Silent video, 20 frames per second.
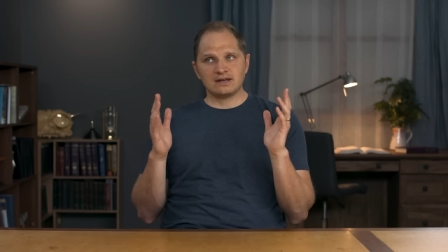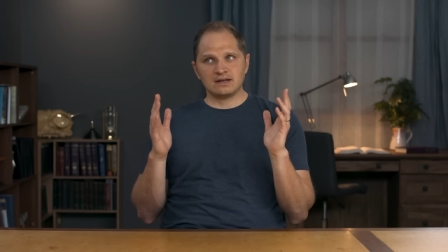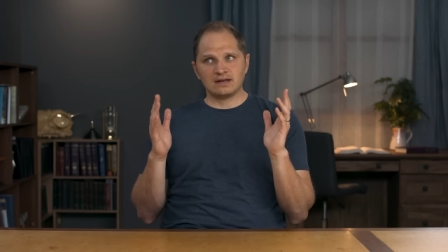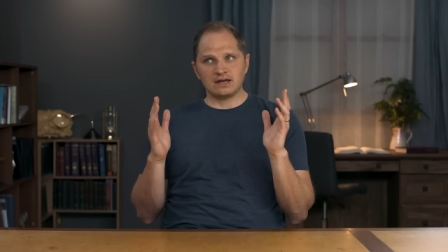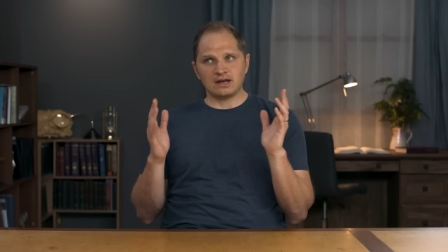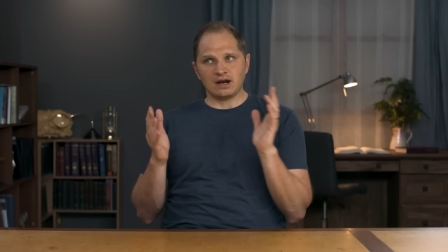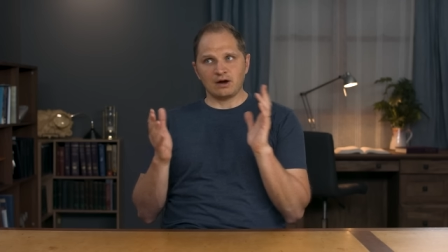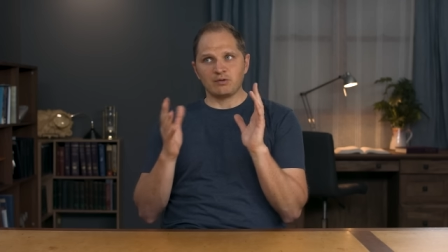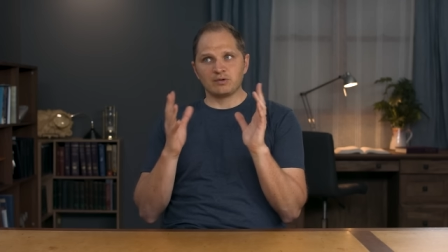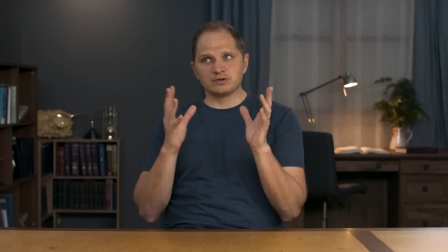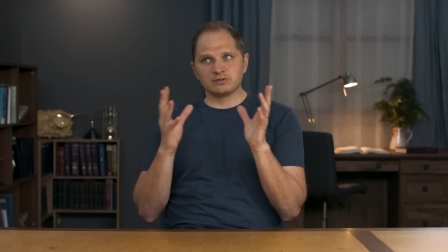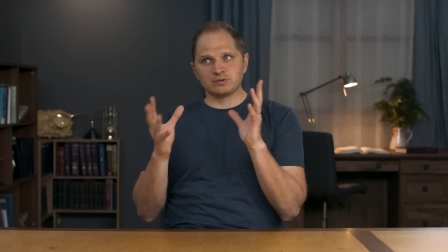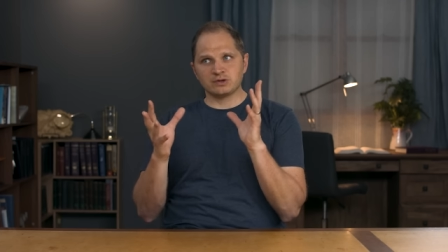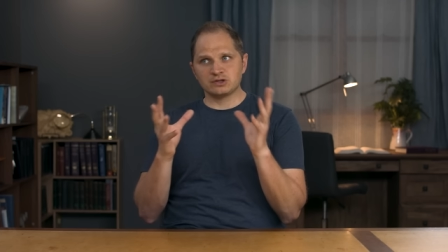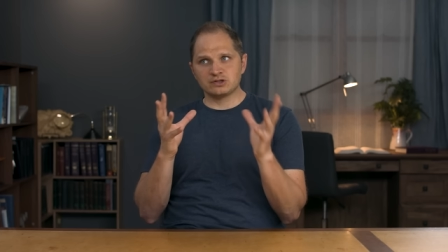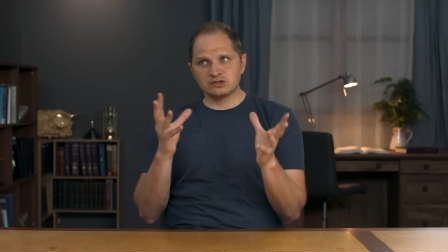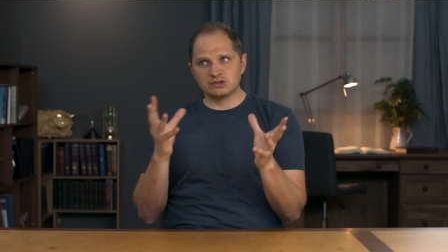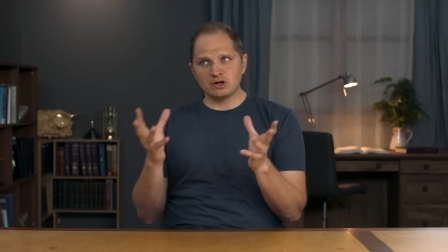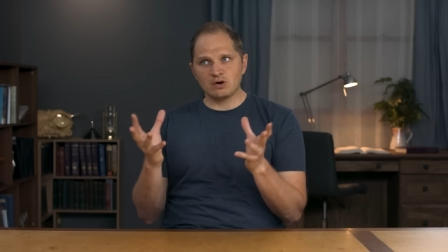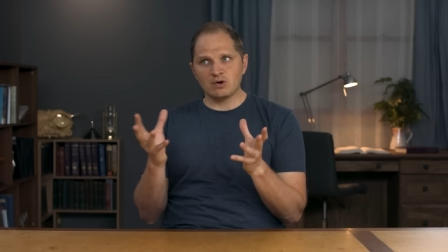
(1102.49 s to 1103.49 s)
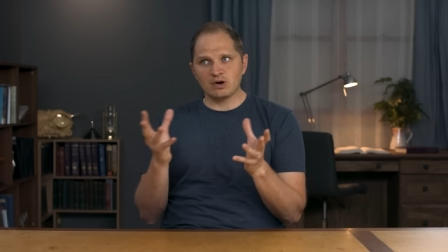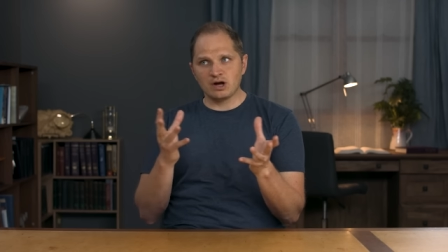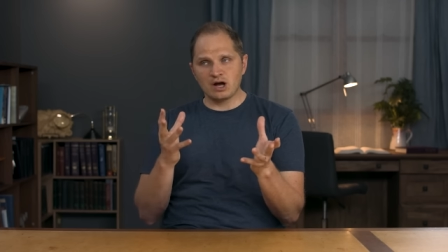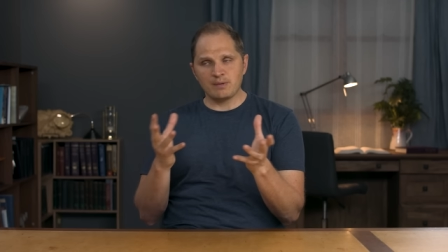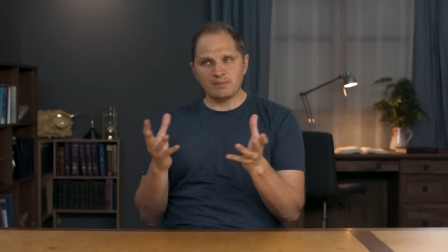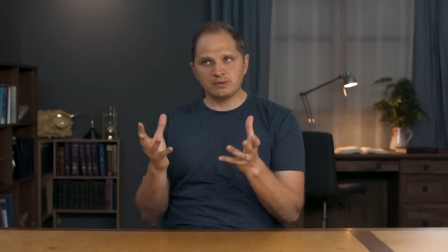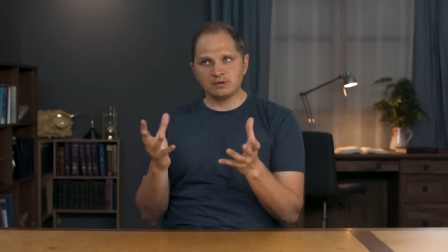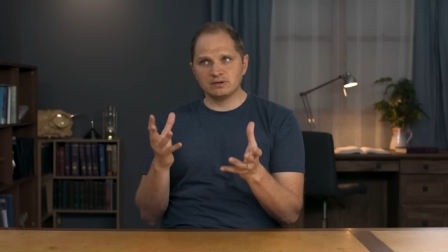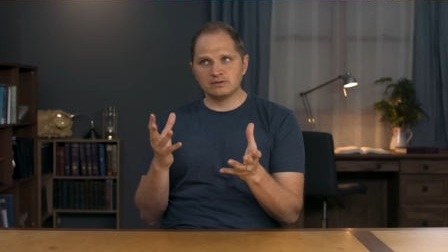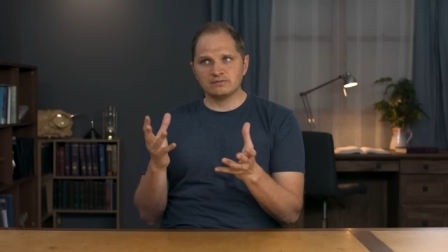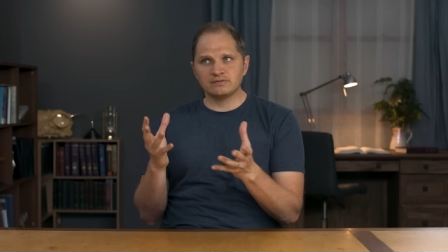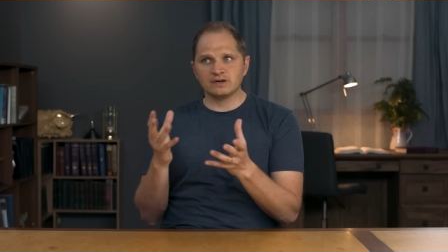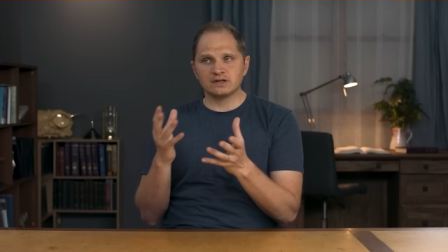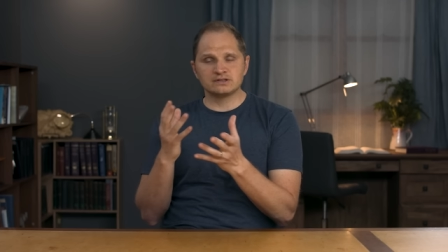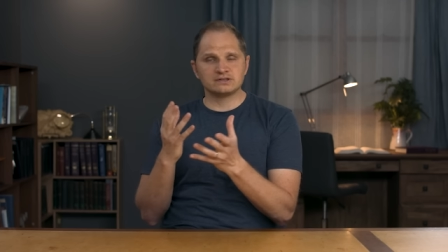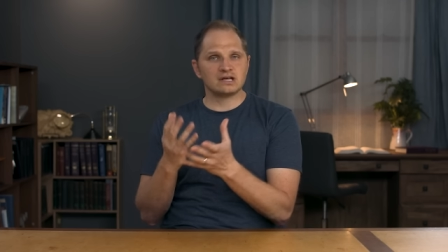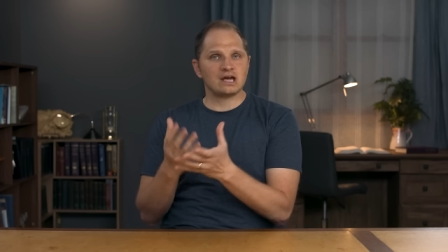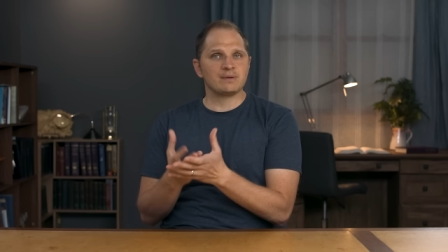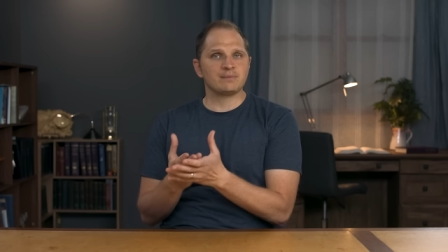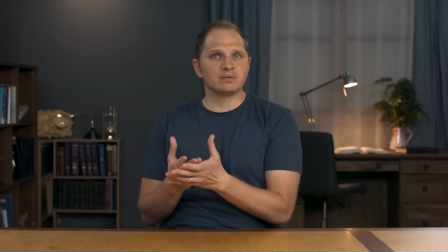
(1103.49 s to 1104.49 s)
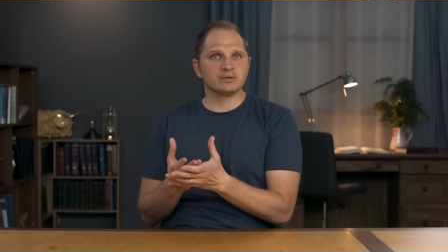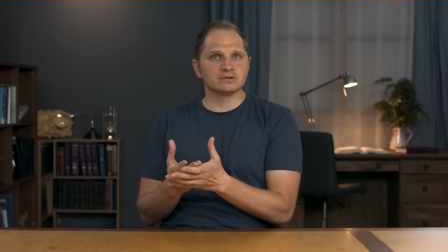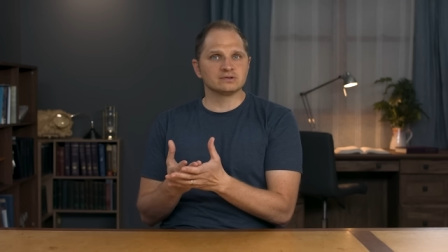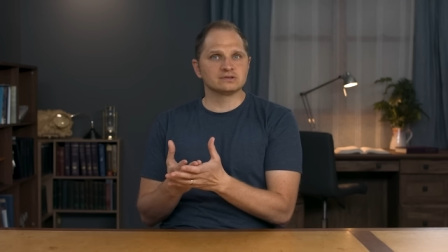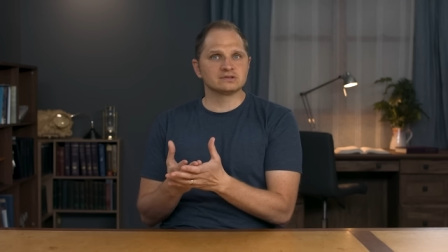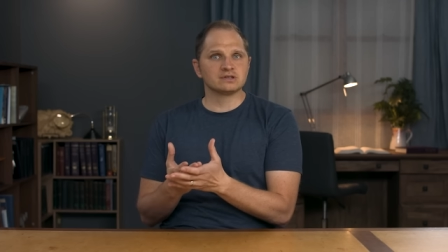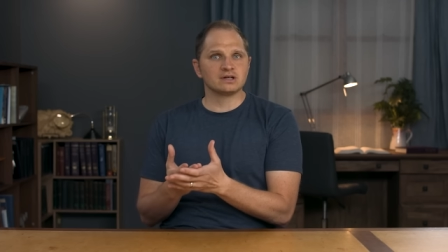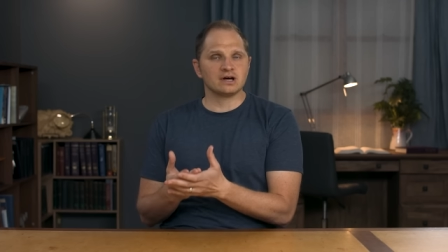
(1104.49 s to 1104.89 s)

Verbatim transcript: and I just want to show a couple of examples